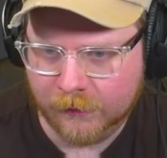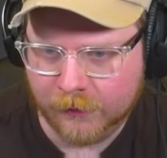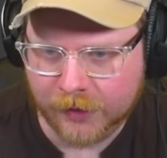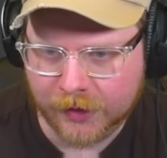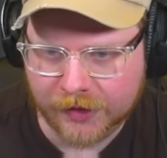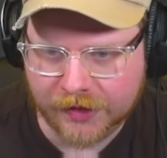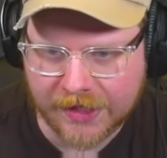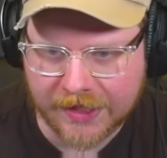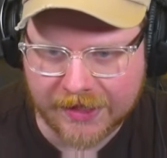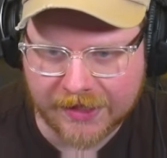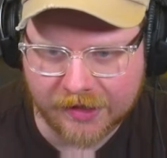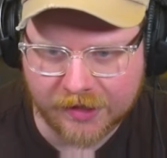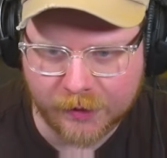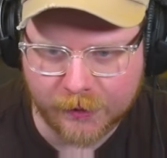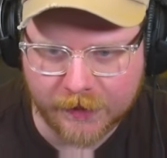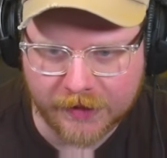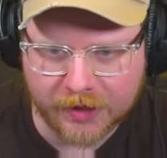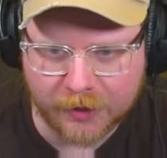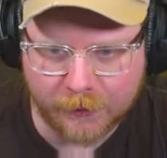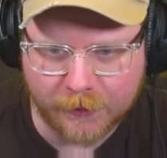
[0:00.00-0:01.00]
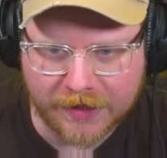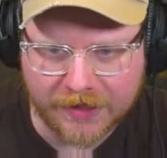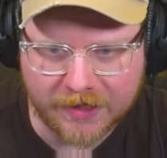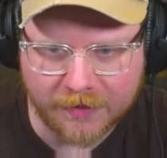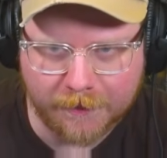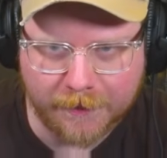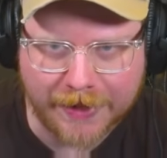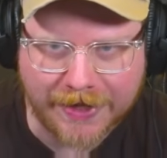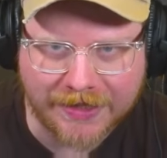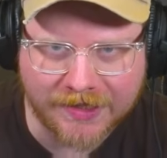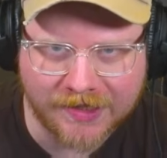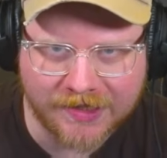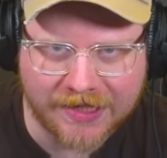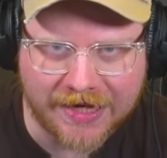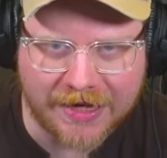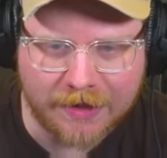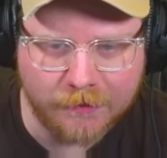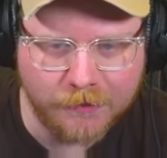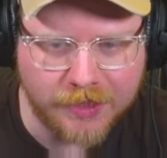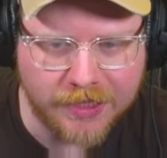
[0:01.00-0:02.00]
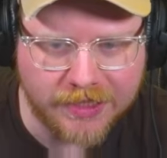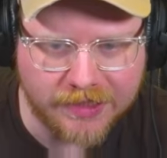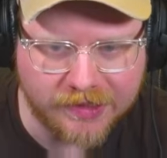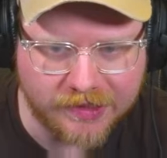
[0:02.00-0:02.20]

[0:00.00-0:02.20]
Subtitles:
could kind of do it the way the base game does